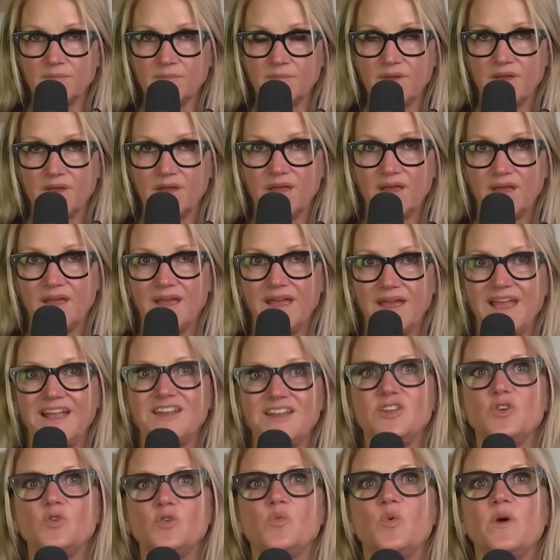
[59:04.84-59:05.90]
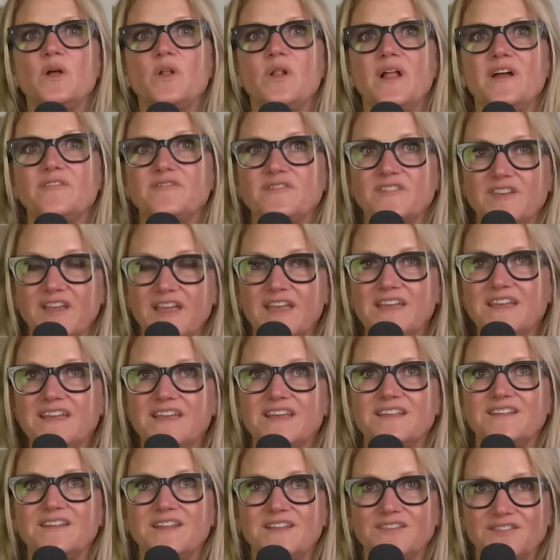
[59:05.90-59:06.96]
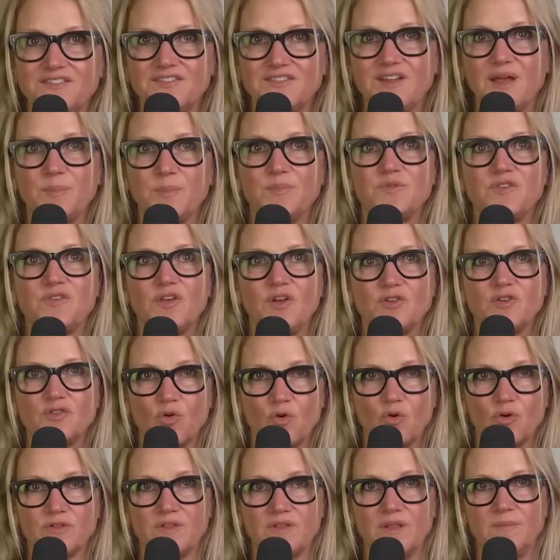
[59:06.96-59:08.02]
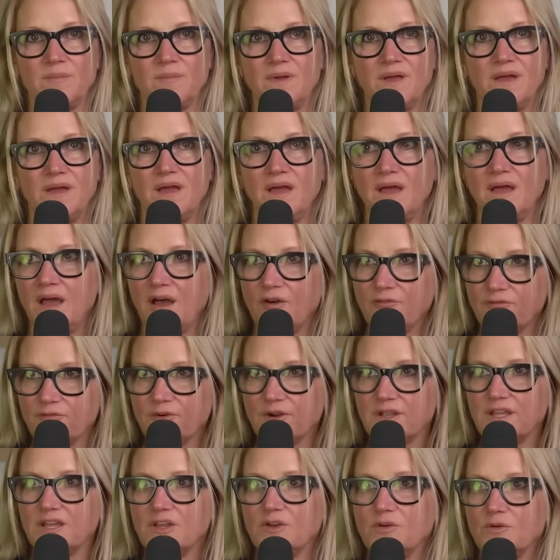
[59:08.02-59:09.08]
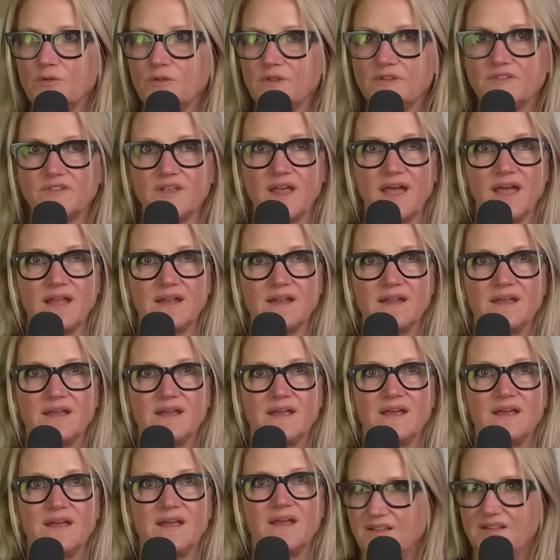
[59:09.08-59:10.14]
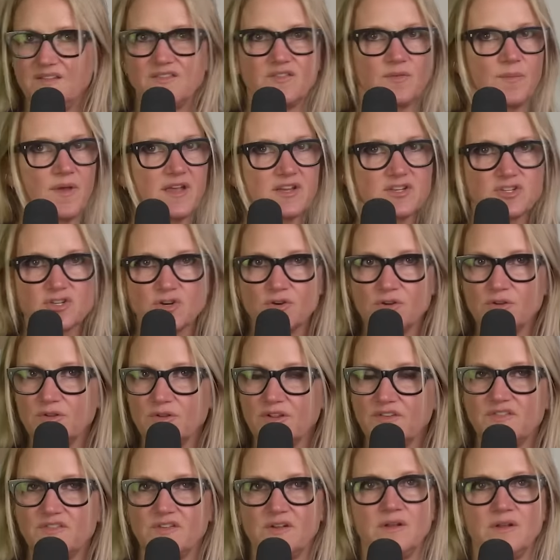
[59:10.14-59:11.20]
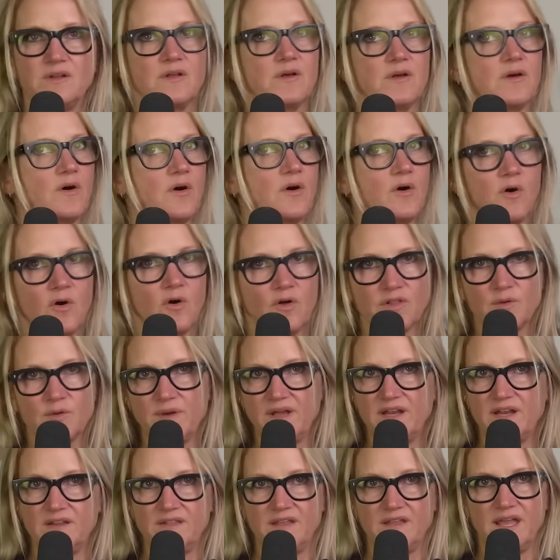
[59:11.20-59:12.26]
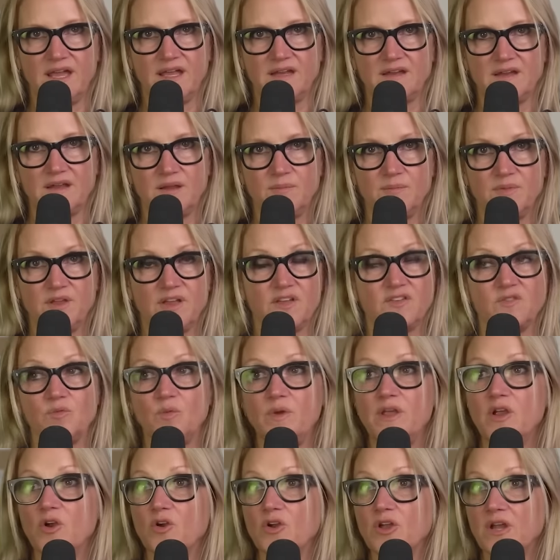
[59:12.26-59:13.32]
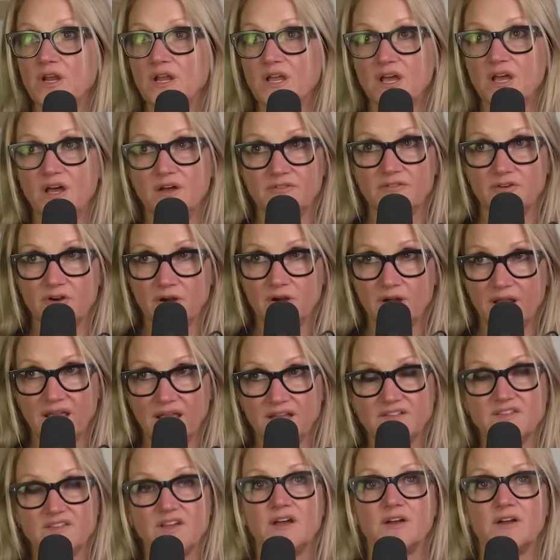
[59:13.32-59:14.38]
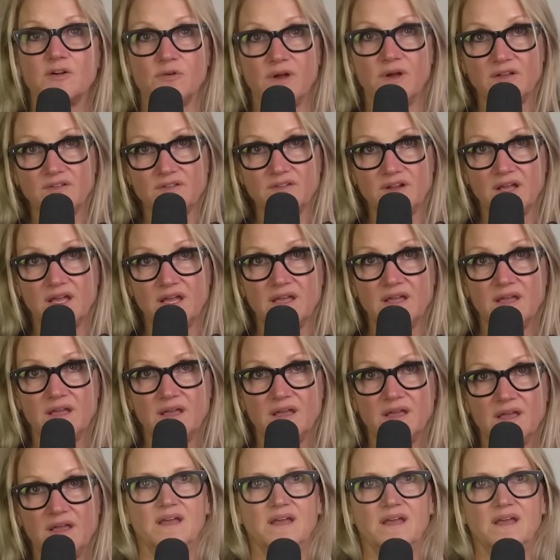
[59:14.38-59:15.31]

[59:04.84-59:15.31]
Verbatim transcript: them, and you will have taken steps toward them. How freaking cool is that? So make sure you listen all the way to the end because we are going to cover a ton of ground today.